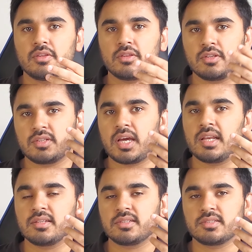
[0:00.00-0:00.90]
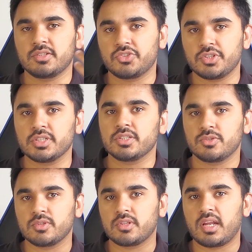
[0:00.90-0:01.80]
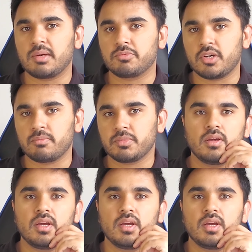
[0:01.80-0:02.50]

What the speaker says: the stylus is inserted into the laptop.